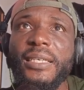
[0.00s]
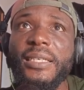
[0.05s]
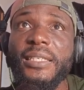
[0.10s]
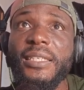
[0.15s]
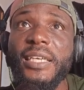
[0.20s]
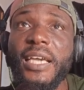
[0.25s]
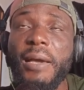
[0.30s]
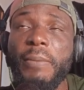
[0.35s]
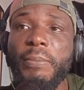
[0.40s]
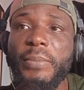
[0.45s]

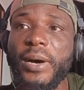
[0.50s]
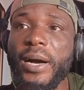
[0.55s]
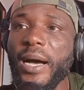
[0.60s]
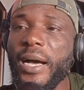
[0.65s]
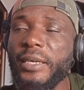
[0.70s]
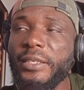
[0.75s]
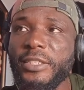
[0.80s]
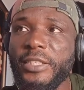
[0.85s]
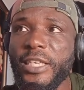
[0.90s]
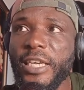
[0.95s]

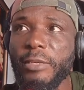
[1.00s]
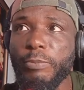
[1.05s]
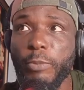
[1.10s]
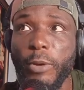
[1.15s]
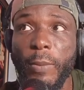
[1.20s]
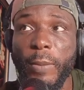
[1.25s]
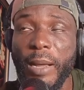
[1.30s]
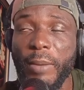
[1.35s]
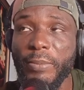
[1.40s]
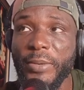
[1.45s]
Diemba, she
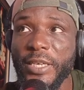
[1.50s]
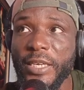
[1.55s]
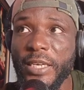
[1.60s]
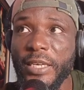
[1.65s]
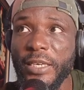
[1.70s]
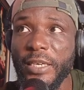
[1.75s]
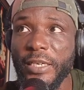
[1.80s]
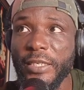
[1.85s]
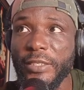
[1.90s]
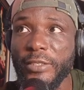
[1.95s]

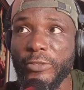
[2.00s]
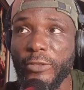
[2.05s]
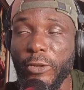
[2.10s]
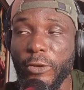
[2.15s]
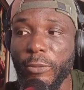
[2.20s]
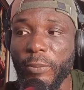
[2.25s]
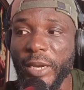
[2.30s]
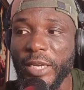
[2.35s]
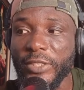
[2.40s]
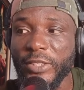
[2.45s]
probably is
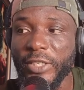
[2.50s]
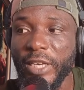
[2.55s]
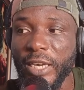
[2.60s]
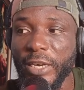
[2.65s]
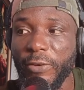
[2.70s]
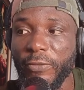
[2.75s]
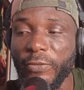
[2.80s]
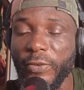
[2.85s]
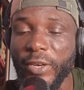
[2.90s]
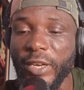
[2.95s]
not on my
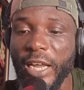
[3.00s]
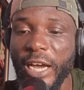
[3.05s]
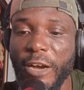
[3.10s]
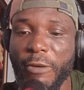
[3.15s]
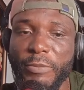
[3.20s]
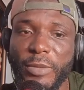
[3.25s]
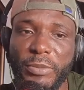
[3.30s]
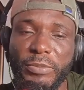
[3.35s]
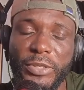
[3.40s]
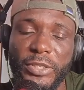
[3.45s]
channel for
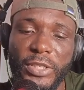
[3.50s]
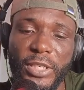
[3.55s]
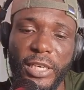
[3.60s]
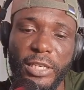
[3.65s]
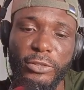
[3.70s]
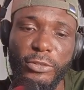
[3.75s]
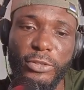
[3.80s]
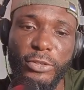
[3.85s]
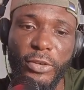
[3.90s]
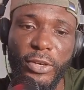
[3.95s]
now. Maybe she
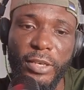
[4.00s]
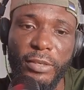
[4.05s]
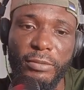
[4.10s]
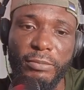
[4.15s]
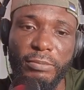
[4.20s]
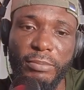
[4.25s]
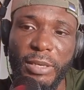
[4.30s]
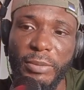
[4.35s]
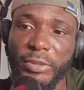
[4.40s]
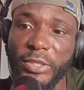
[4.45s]
has
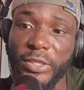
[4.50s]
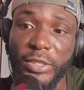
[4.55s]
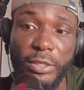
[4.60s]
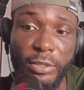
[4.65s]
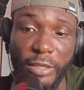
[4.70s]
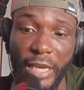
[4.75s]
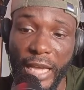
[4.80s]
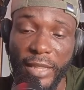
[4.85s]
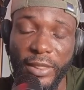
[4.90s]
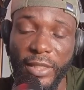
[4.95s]
joined. Maybe
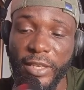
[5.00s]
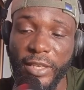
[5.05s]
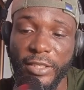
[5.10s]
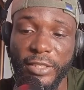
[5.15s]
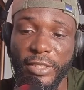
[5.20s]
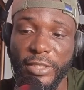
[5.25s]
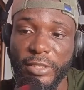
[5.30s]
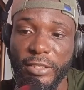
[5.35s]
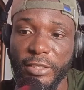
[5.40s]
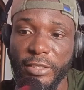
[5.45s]
I think
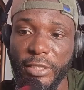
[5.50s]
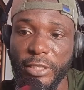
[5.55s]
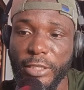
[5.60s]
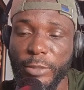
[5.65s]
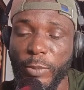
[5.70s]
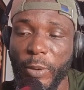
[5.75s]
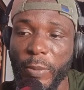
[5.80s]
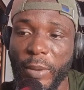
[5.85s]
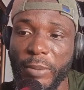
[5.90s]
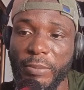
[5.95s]

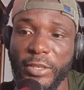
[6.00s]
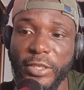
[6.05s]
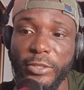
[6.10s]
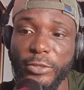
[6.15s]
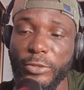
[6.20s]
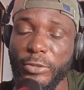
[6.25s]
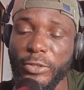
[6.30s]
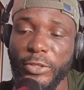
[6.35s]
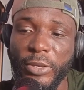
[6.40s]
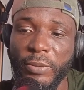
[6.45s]
she's probably
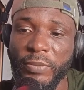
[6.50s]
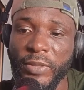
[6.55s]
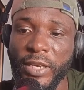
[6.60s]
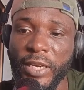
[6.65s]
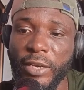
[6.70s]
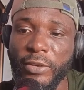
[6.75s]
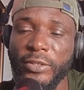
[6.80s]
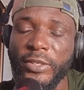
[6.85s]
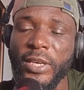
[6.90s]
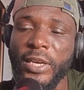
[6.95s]
into
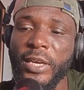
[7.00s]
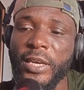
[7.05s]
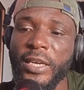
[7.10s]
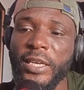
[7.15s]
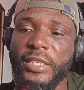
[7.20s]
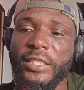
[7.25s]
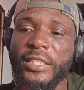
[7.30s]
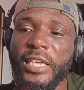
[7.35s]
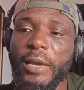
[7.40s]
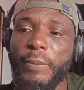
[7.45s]
something else.
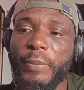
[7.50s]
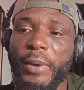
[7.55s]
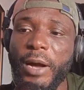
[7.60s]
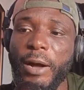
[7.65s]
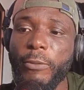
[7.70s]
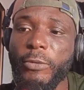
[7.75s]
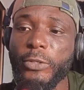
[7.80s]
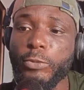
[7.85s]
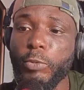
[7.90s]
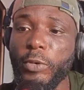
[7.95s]

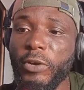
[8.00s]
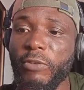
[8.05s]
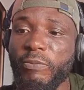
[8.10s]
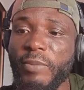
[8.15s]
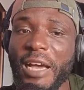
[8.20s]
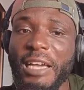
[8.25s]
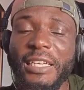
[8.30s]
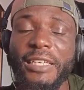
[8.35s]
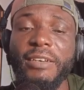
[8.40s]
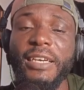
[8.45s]
Diemba was one of
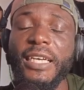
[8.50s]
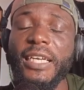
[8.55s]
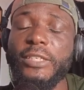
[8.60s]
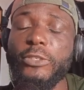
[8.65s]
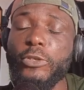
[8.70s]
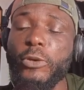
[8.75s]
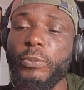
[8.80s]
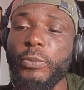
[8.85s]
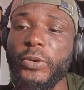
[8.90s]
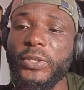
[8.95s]
my
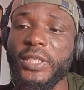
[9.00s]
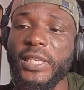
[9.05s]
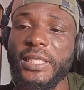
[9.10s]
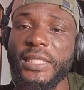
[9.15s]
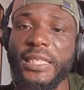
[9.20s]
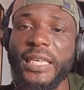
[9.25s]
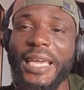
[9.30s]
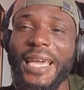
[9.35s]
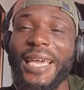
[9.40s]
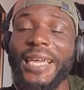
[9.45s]
greatest
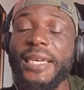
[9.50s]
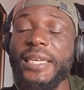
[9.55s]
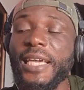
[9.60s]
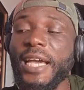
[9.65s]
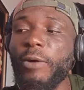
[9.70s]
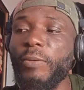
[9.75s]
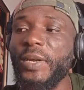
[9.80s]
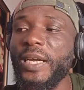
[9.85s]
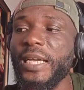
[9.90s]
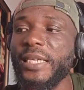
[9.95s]
supporters
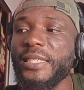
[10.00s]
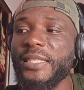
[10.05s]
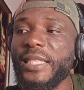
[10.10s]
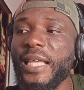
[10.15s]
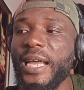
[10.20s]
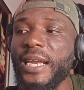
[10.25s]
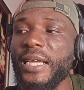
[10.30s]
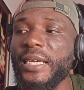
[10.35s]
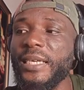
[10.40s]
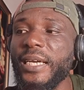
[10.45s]
earlier when I
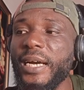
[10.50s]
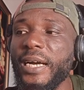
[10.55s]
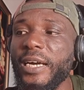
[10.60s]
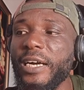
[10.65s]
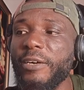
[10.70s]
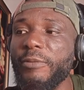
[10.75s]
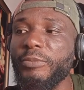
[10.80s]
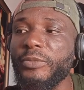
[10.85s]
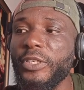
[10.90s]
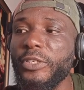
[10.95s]
started
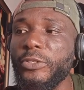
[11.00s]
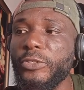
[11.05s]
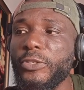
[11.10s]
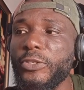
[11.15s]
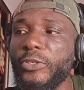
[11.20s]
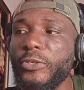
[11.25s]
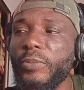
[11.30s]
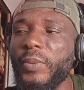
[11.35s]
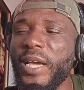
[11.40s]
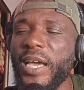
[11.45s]
the
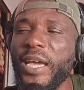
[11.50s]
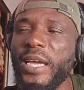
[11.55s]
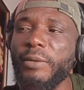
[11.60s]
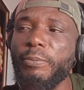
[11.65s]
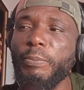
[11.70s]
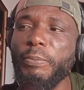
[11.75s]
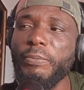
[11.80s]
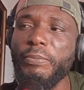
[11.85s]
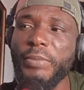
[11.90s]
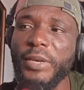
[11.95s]
YouTube,
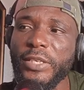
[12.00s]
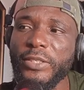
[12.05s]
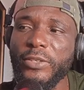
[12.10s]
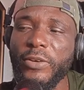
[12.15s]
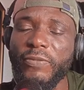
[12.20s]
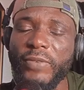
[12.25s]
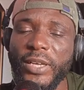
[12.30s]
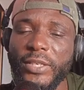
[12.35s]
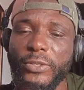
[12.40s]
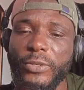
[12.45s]
and based
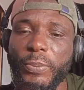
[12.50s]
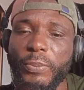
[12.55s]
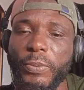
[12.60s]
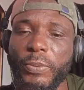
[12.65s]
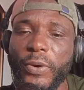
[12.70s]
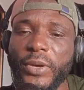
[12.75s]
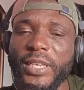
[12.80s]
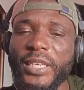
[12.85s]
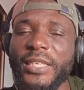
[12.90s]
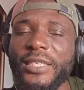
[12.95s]
off her
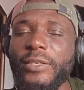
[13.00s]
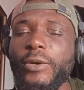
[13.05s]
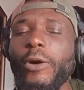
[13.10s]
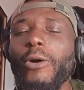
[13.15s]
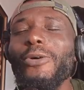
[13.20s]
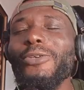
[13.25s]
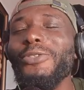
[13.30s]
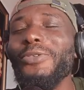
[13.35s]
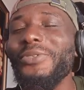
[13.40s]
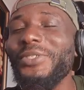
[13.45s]
support, it
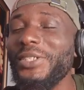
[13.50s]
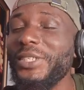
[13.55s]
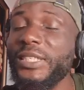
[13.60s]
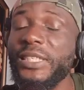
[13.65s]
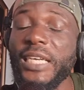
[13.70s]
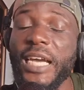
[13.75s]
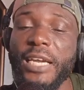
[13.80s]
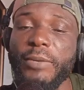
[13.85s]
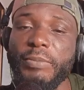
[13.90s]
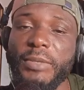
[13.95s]
also
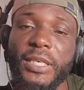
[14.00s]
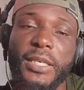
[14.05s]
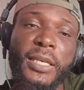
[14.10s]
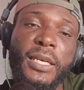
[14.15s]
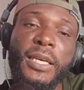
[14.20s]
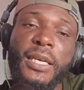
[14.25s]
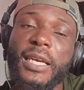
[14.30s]
gingered me.